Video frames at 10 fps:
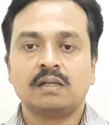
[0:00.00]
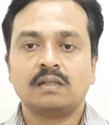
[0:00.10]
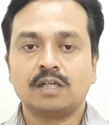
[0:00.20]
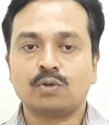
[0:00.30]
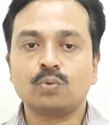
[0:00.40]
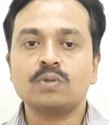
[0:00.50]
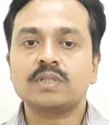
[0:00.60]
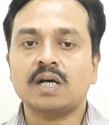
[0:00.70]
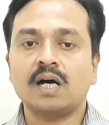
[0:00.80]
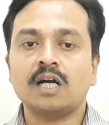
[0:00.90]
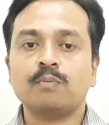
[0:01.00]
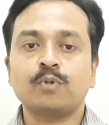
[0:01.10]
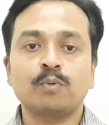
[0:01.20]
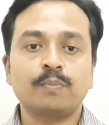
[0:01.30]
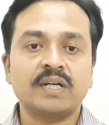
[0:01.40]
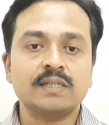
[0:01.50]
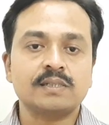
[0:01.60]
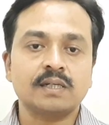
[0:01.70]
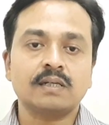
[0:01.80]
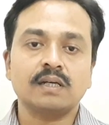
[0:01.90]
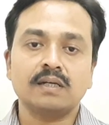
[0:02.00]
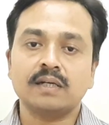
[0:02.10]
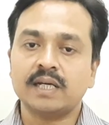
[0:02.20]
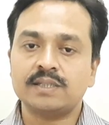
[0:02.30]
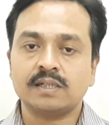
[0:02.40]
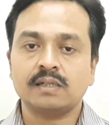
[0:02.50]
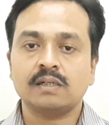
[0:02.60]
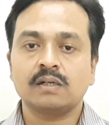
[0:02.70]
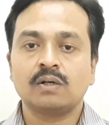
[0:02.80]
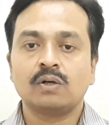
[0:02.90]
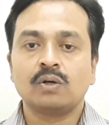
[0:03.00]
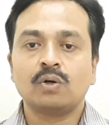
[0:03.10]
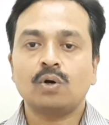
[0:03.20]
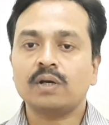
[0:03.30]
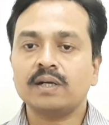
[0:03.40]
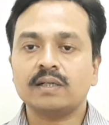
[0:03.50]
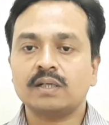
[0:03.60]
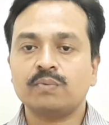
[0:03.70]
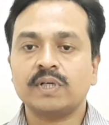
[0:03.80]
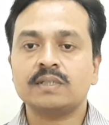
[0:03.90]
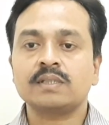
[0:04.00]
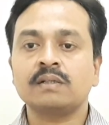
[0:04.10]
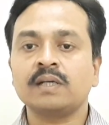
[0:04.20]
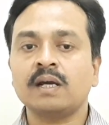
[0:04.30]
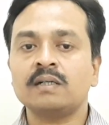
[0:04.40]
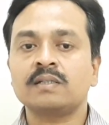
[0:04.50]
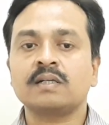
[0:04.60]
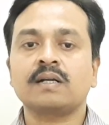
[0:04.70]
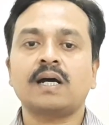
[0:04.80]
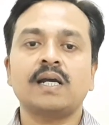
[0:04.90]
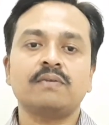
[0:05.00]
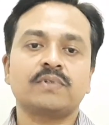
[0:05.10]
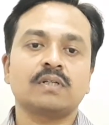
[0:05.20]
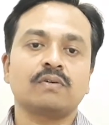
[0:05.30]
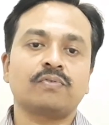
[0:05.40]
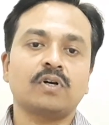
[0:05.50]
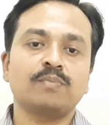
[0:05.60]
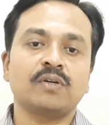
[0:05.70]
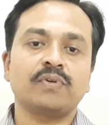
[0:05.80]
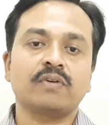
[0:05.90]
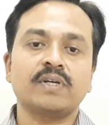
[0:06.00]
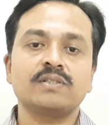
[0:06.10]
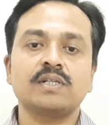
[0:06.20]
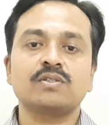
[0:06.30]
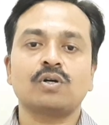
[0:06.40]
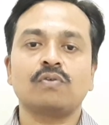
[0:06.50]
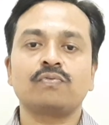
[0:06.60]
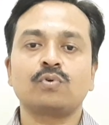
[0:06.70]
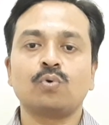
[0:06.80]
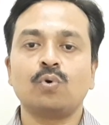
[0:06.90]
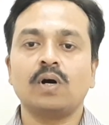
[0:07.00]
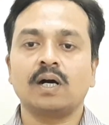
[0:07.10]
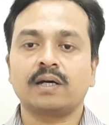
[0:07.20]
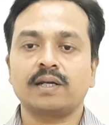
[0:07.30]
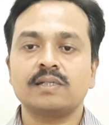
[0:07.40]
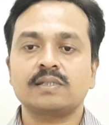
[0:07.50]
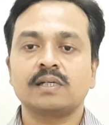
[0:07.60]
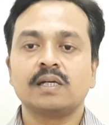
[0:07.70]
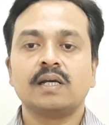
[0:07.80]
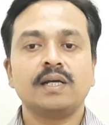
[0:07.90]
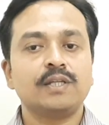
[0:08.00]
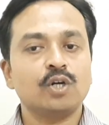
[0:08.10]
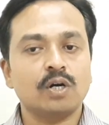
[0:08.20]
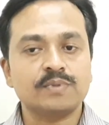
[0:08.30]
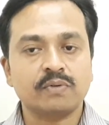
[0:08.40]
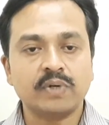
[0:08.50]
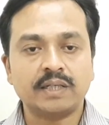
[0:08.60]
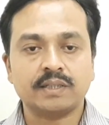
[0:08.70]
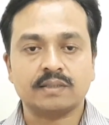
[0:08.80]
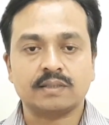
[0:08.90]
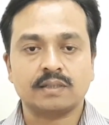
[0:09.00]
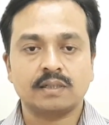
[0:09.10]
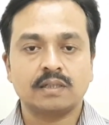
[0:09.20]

The rules are probabilistic in nature, or in other words, they are derived from the frequencies of co-occurrence in the observations.